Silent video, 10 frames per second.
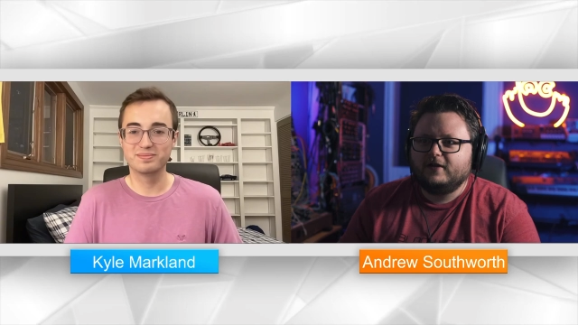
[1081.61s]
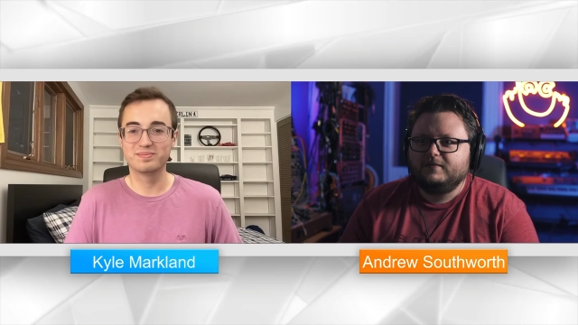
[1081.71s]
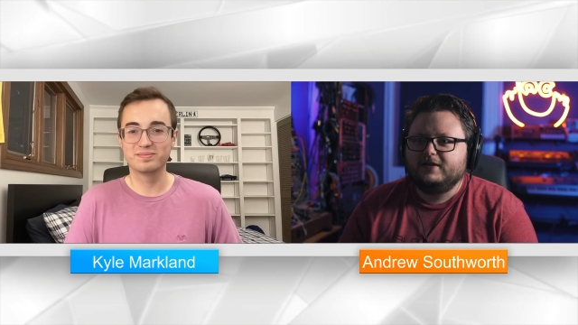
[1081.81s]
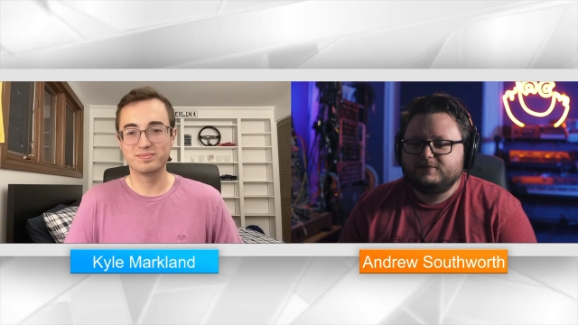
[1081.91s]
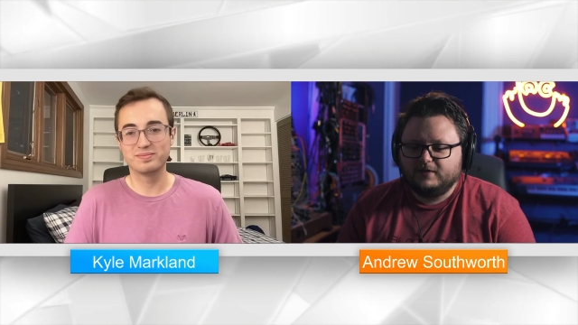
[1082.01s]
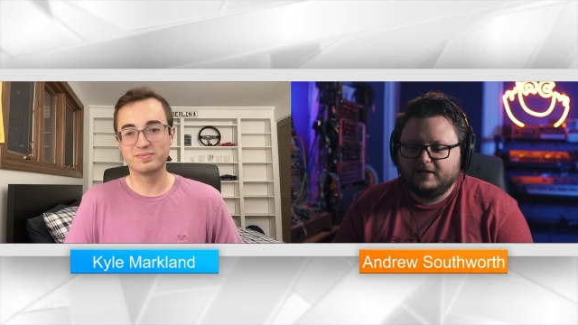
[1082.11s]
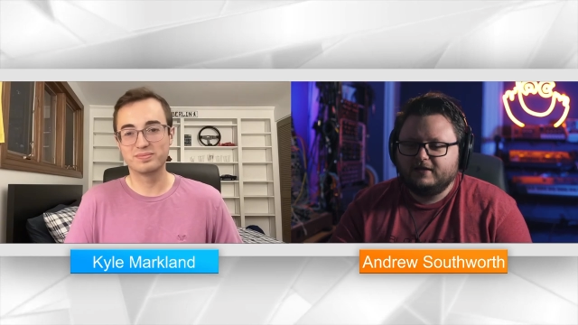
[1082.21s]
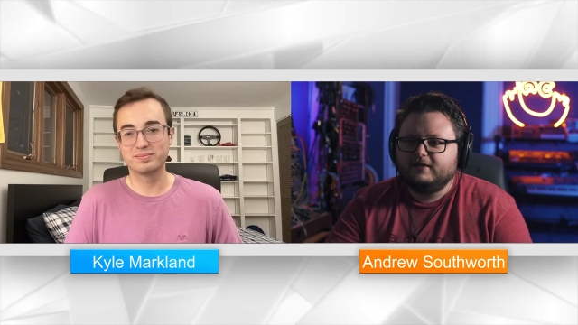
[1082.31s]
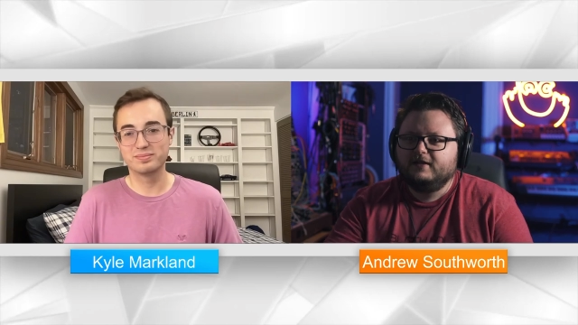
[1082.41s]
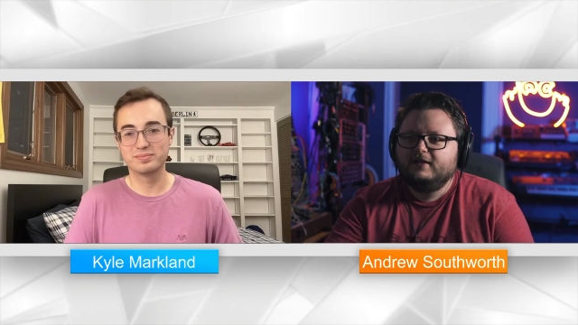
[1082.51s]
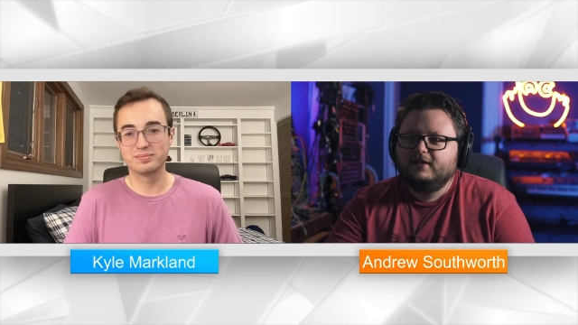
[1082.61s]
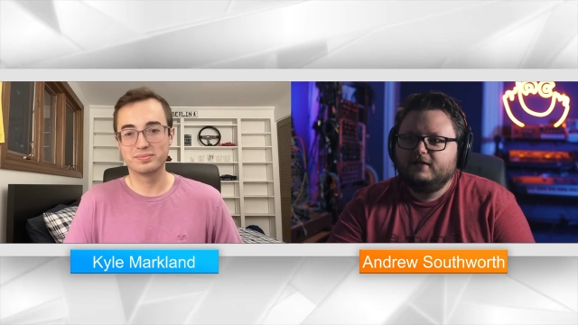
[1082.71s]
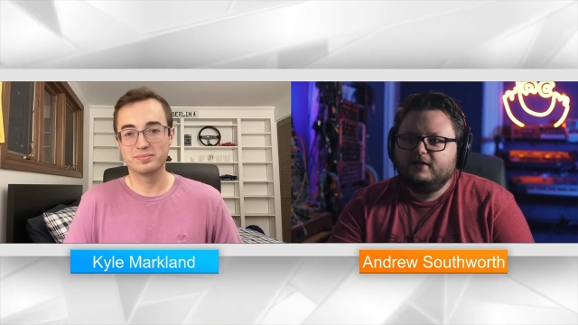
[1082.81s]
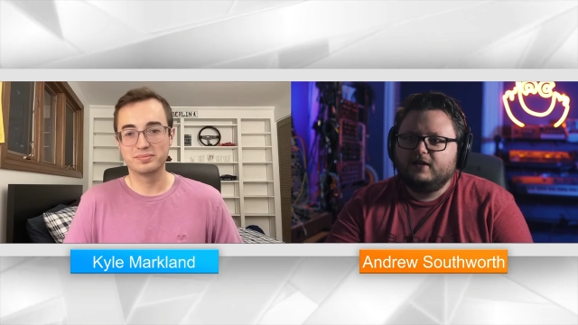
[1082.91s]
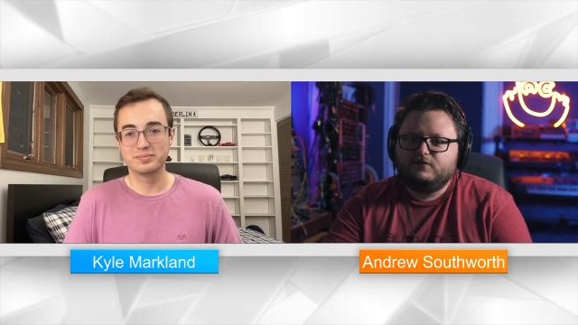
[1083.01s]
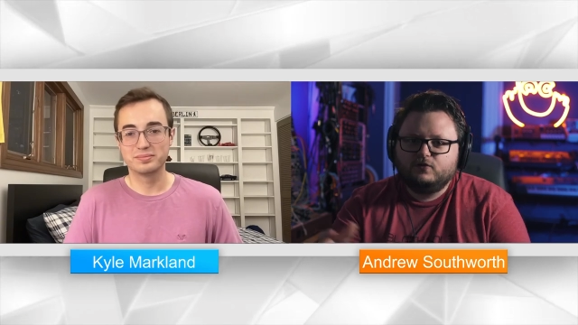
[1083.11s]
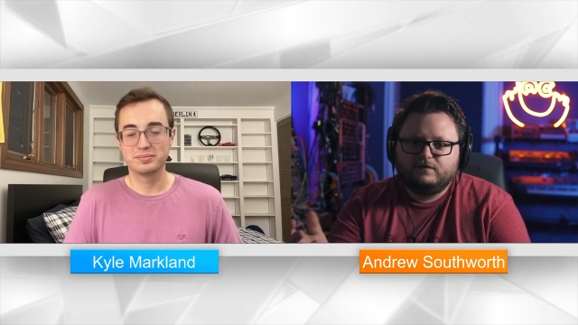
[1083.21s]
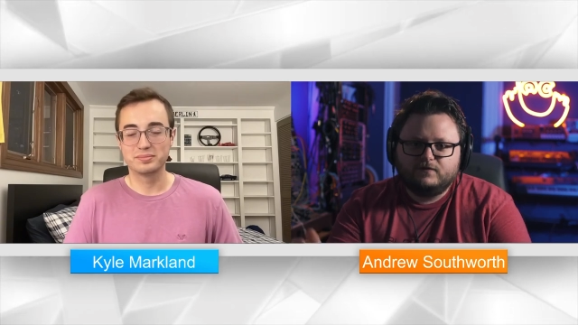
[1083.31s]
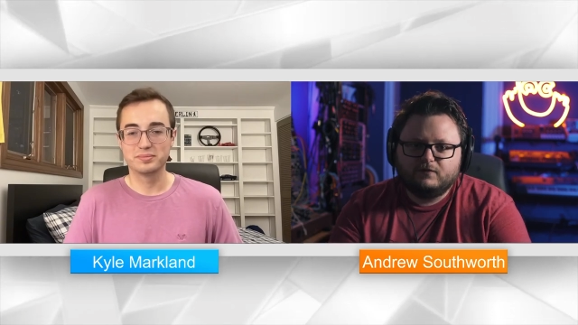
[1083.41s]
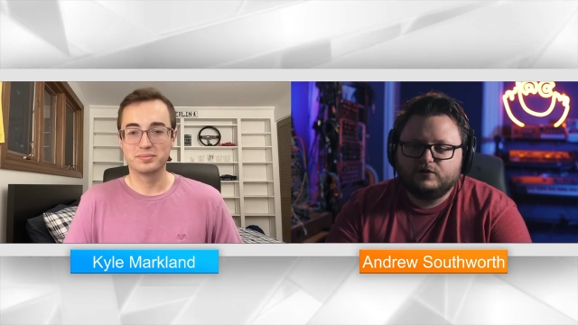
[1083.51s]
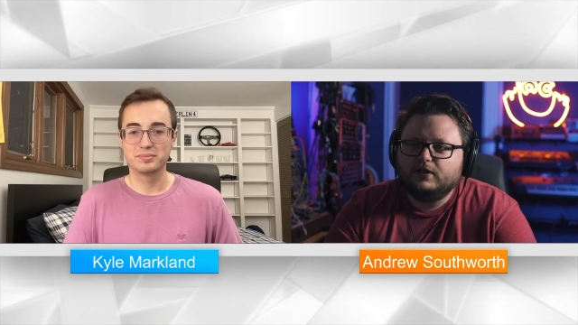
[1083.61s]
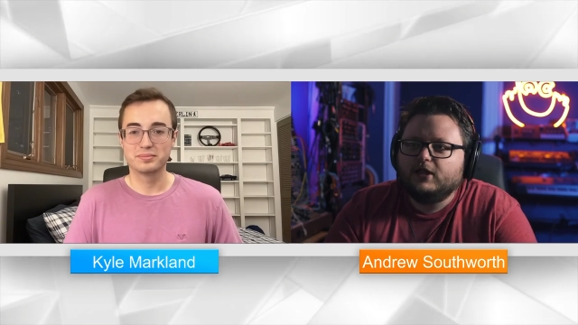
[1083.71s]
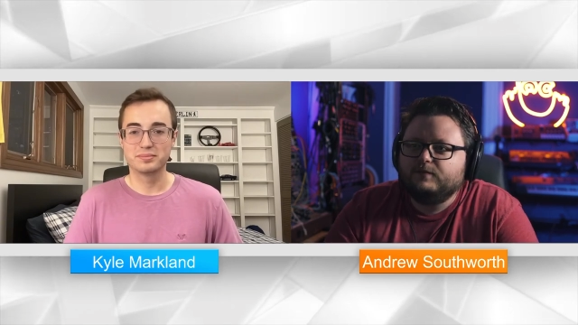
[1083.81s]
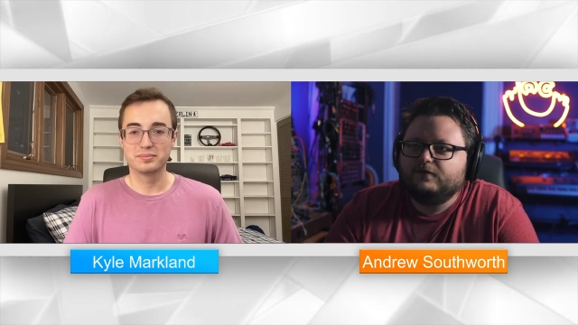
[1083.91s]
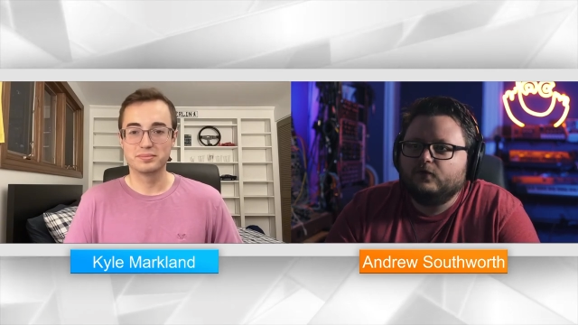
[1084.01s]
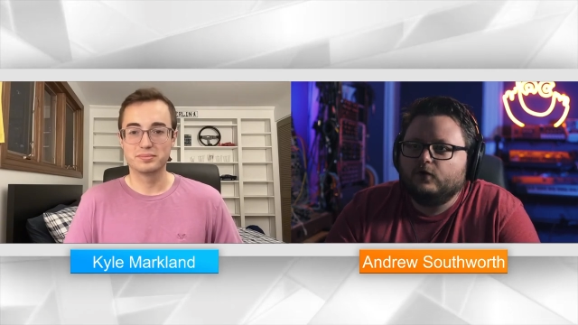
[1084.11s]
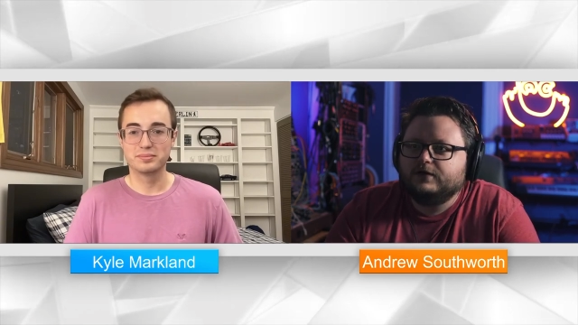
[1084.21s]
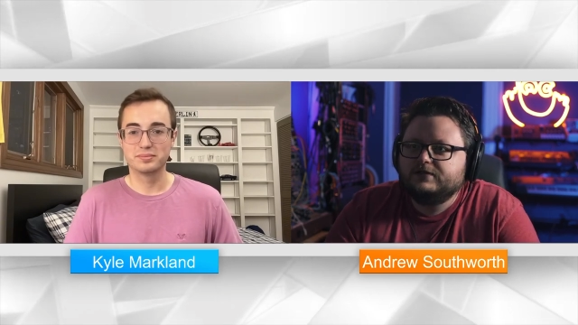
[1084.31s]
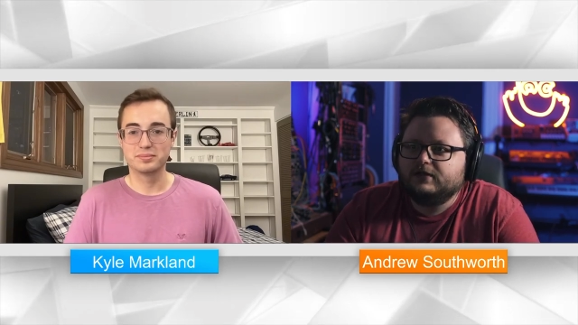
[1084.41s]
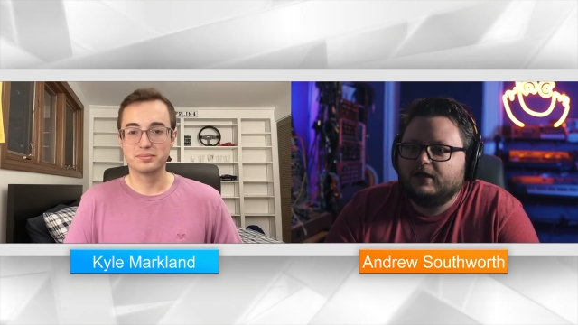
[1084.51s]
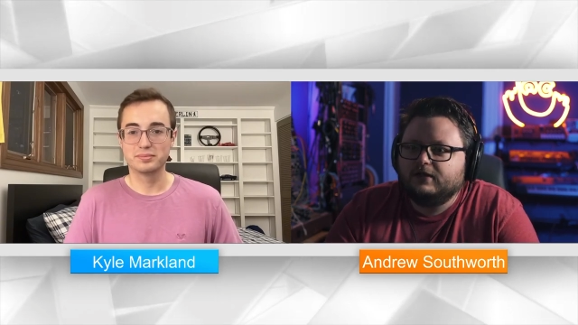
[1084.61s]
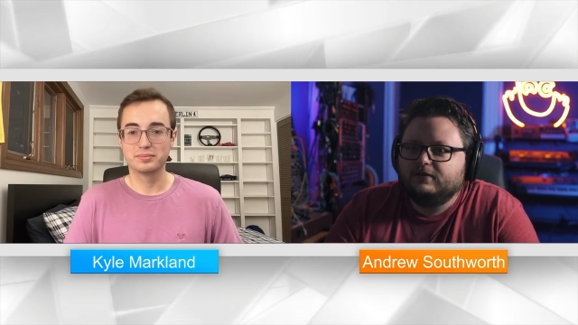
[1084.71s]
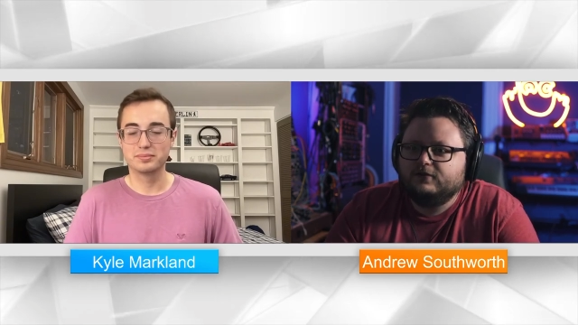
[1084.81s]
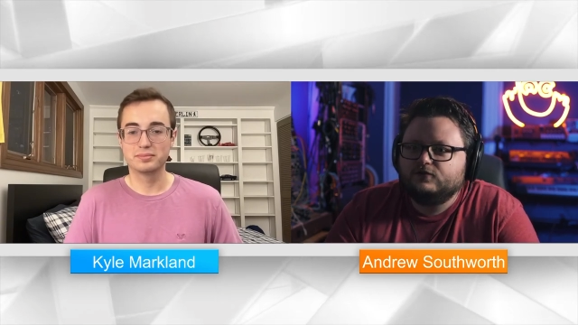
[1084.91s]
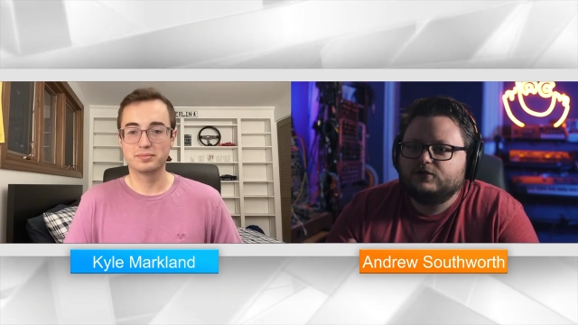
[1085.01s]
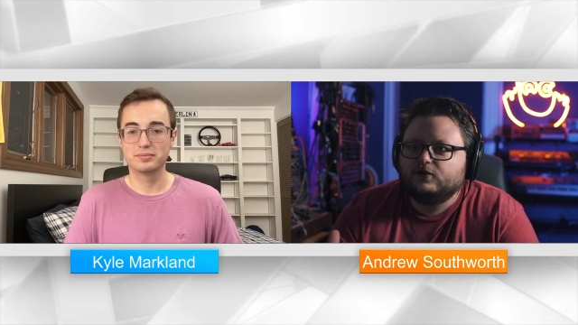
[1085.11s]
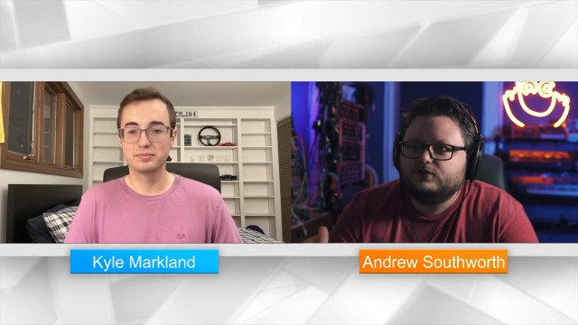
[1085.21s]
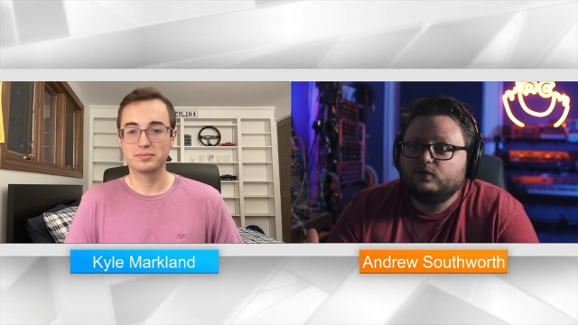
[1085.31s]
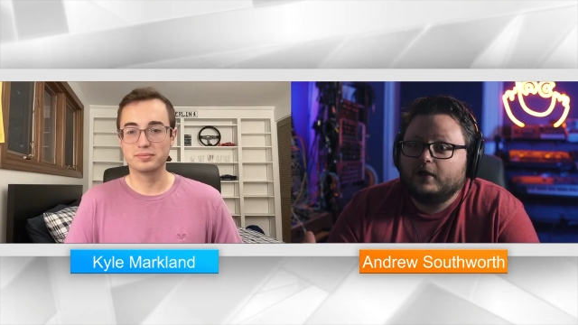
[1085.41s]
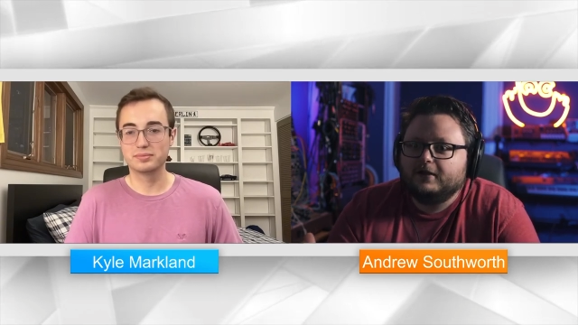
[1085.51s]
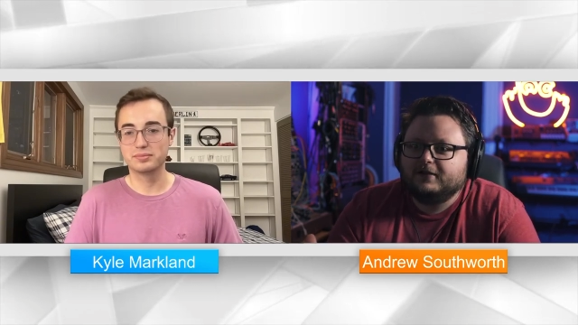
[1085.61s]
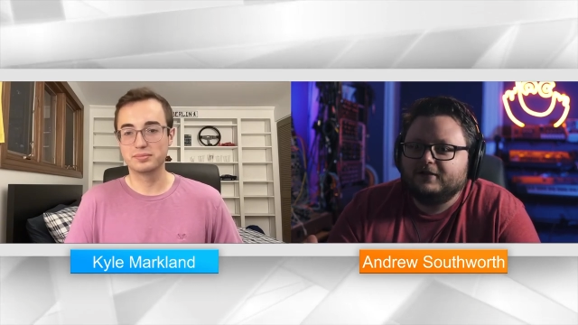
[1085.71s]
Speaker 1: minutes. But like, uh, if you have never done that before, it's like you start sweating. You